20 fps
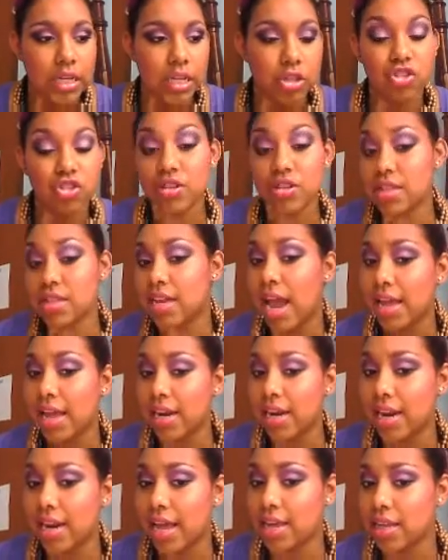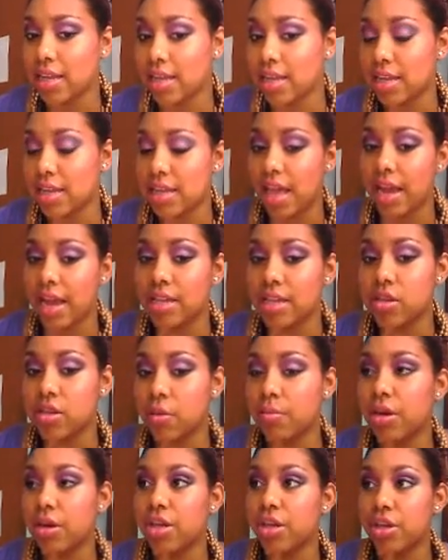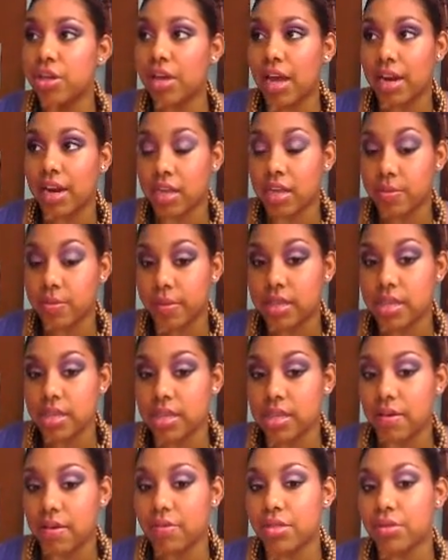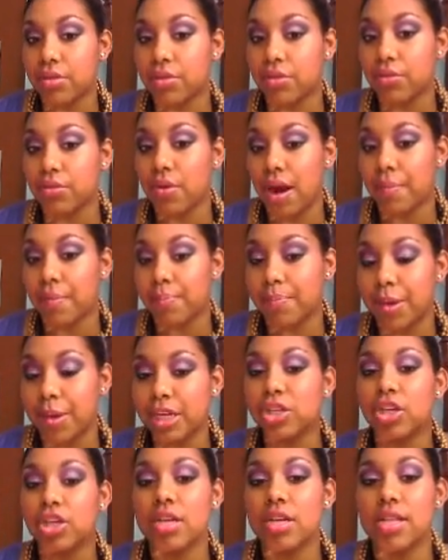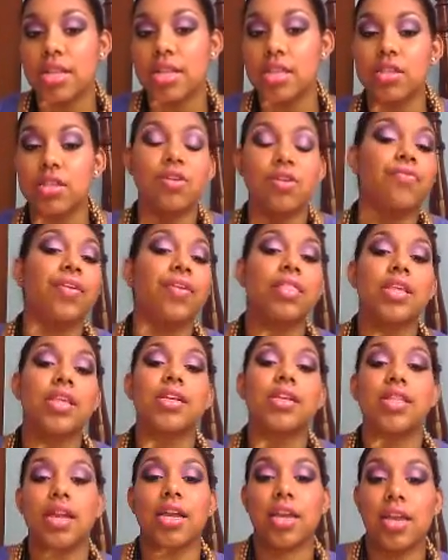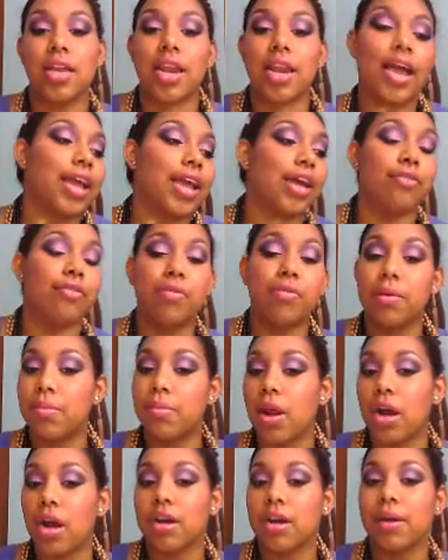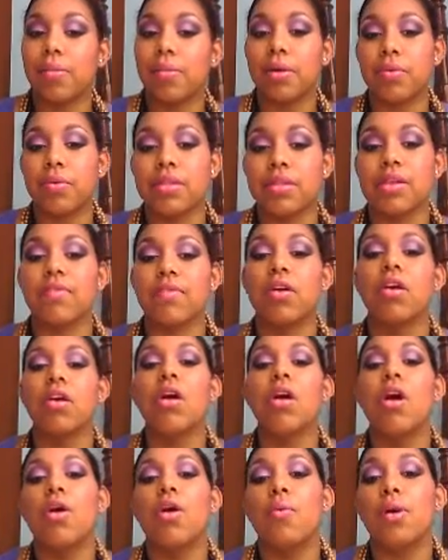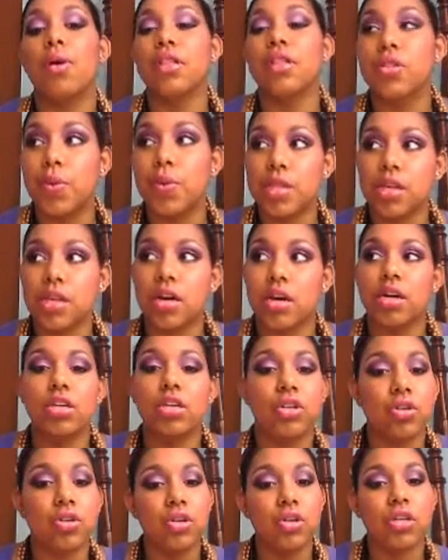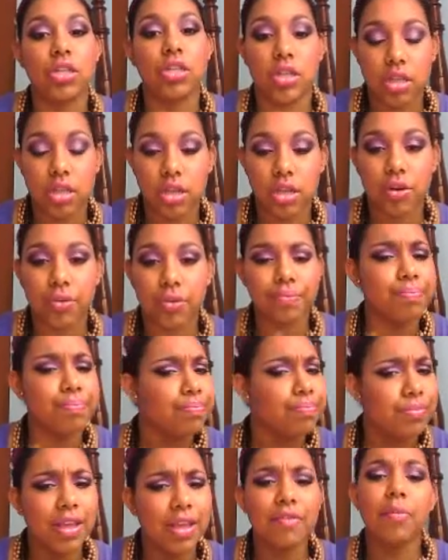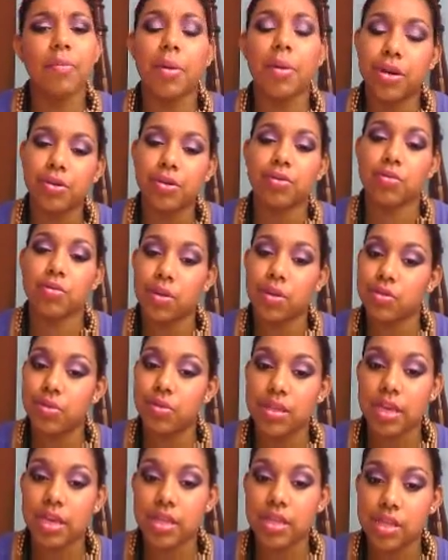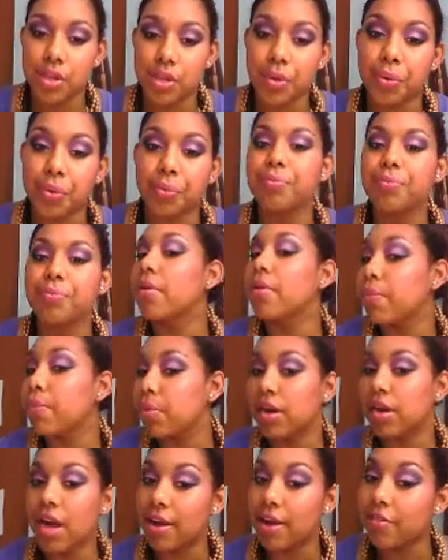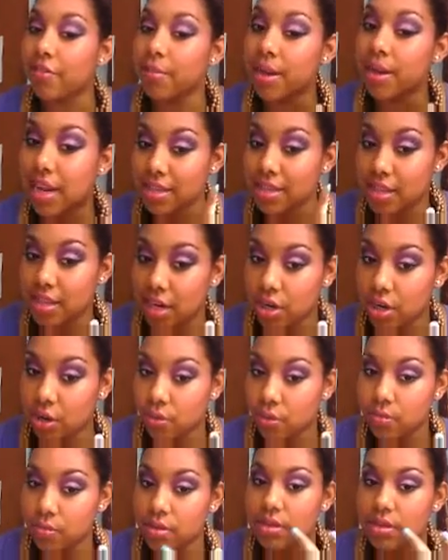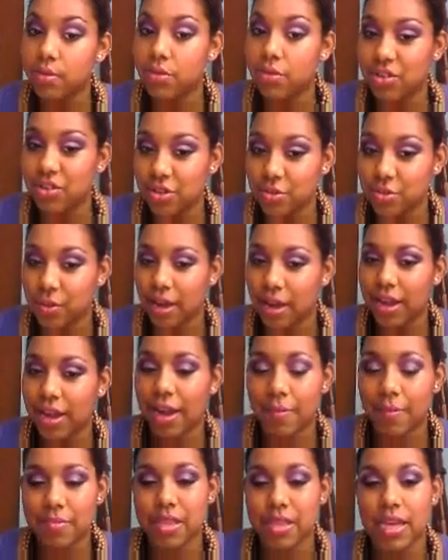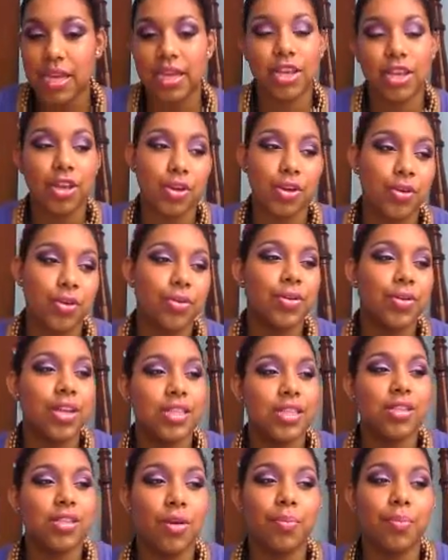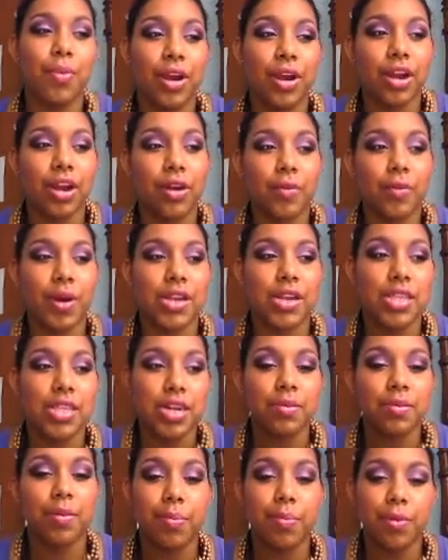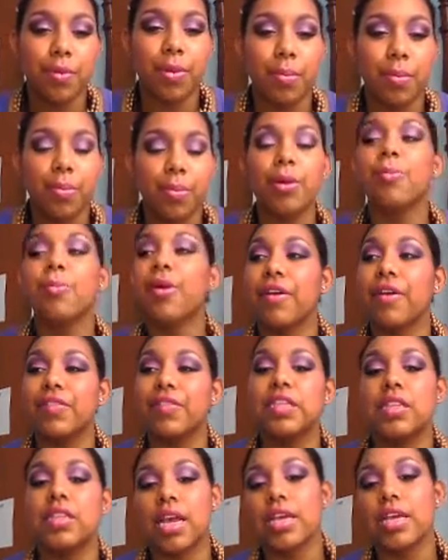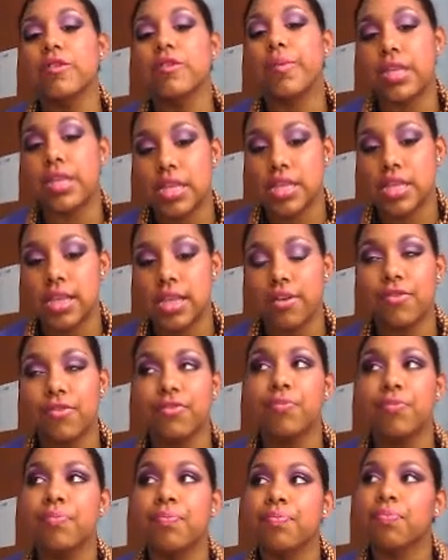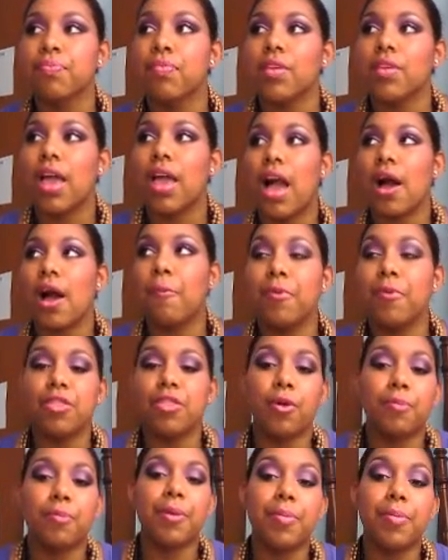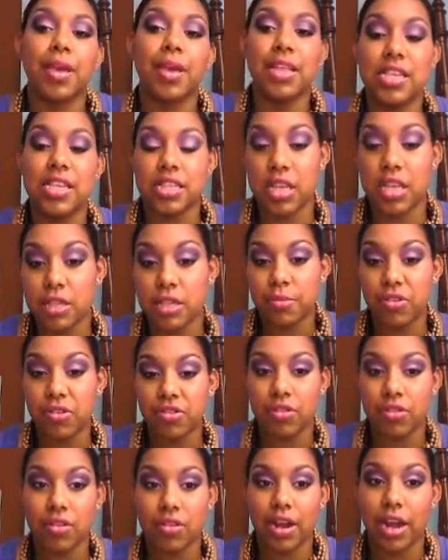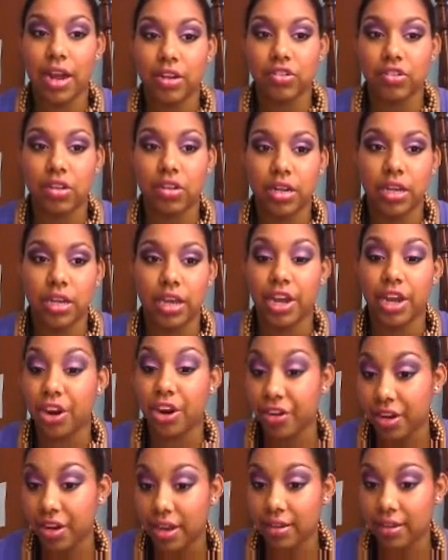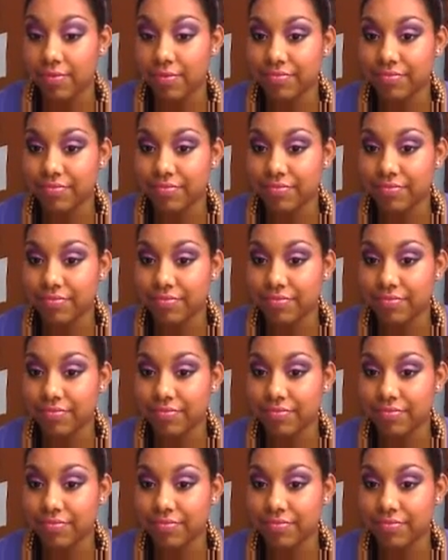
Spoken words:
Just kind of like Tumblr, you can express yourself through pictures and stuff and things that you like and reblog them and whatever. Well, Twitter, you know, everybody knows what Twitter is though, but not everybody has an account, which is why I'm saying, you know, it's somewhere where it's a little bit more private to express yourself without people getting suspicious or actually caring,